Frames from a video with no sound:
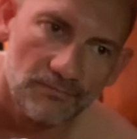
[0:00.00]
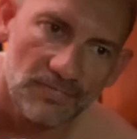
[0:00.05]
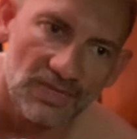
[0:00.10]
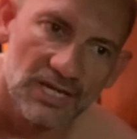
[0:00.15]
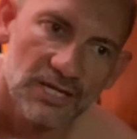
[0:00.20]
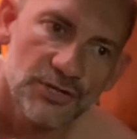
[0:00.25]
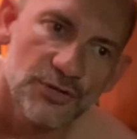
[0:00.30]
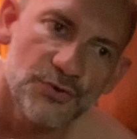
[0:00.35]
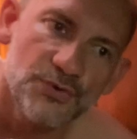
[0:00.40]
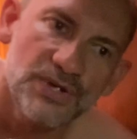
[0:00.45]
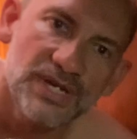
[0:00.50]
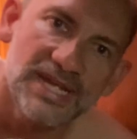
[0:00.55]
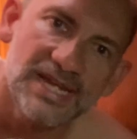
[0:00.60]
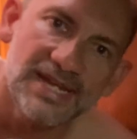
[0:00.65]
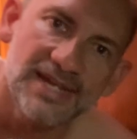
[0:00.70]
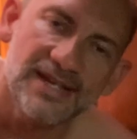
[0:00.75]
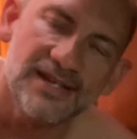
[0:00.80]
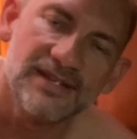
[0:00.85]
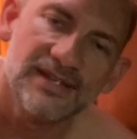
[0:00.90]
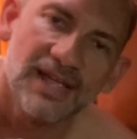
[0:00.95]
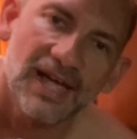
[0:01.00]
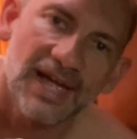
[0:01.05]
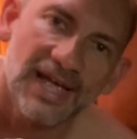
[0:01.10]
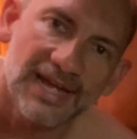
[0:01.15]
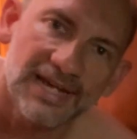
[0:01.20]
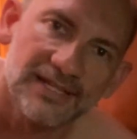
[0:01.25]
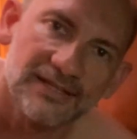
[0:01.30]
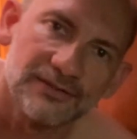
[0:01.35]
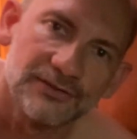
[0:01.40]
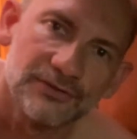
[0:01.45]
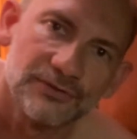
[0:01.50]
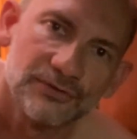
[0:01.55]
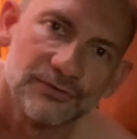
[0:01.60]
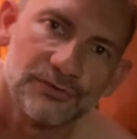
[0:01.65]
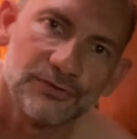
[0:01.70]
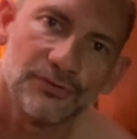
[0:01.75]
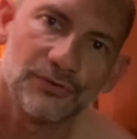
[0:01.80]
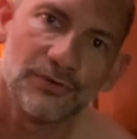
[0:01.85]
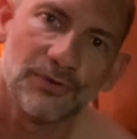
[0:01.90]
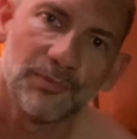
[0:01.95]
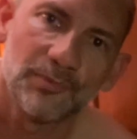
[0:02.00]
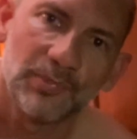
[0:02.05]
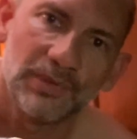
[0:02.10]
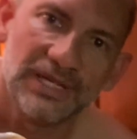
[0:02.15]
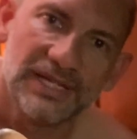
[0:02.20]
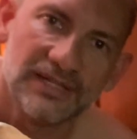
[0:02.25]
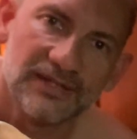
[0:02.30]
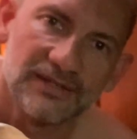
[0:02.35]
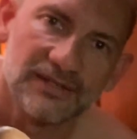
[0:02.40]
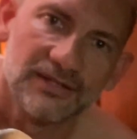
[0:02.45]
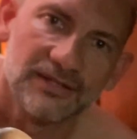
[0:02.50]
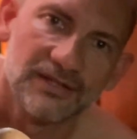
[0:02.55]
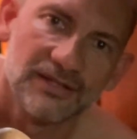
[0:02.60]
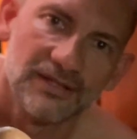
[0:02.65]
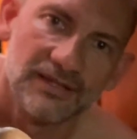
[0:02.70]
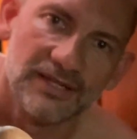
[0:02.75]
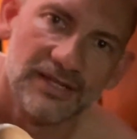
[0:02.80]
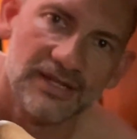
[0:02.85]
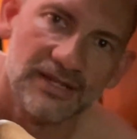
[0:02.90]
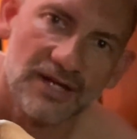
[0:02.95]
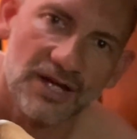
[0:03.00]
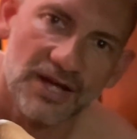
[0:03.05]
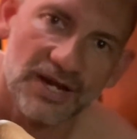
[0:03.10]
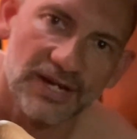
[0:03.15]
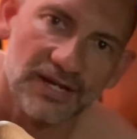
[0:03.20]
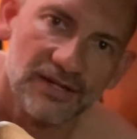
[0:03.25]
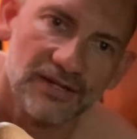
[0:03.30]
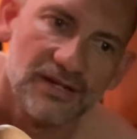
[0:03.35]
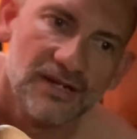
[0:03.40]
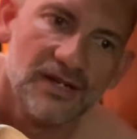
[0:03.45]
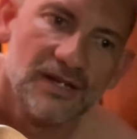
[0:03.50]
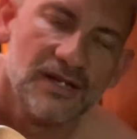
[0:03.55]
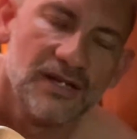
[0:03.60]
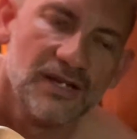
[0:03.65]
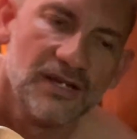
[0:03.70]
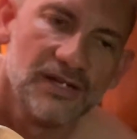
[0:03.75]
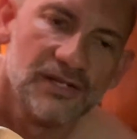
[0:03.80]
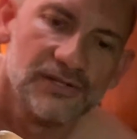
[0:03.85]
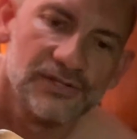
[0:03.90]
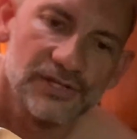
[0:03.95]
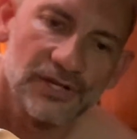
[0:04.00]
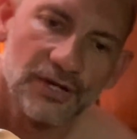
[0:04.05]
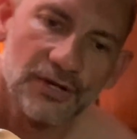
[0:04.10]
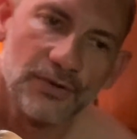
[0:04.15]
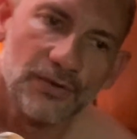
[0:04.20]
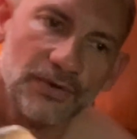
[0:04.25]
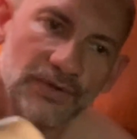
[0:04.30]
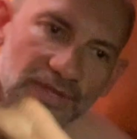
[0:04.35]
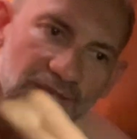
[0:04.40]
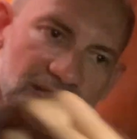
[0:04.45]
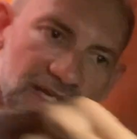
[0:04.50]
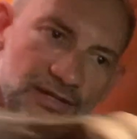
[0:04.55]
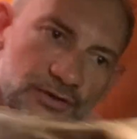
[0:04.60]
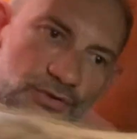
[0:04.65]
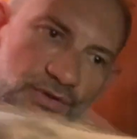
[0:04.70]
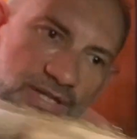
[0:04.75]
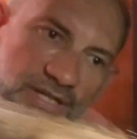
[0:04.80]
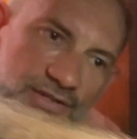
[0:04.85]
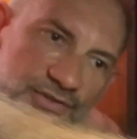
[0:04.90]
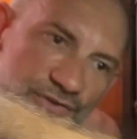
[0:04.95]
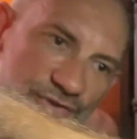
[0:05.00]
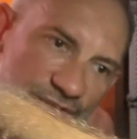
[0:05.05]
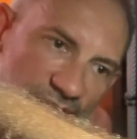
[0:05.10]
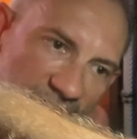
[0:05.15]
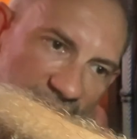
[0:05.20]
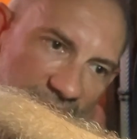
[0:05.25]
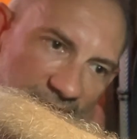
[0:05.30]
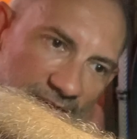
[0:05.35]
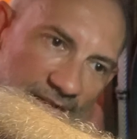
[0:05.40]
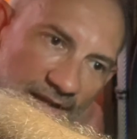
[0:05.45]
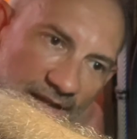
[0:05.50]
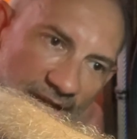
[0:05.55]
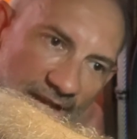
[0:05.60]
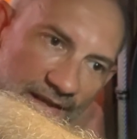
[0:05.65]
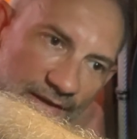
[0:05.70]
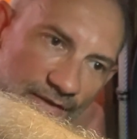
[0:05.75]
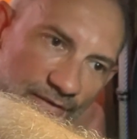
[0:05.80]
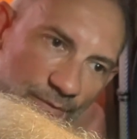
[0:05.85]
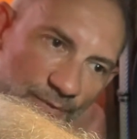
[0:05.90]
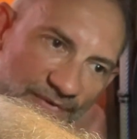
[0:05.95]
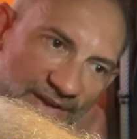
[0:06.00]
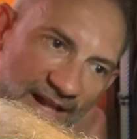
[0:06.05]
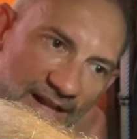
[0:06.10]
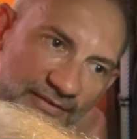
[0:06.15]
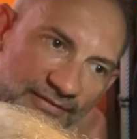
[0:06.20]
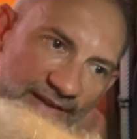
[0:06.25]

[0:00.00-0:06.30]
you need 8 to complete the 9. So then you can check valve